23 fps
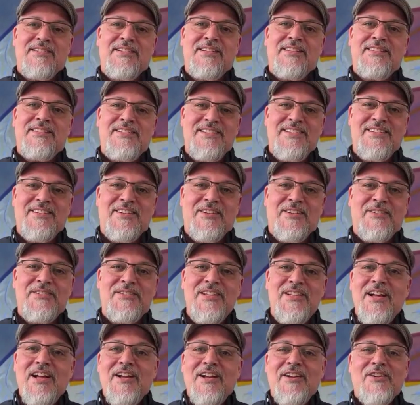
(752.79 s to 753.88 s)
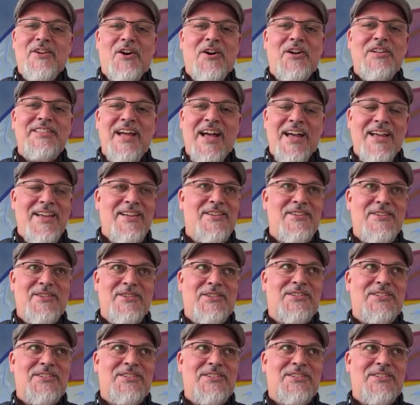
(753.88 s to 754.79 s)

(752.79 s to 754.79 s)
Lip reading: no, thank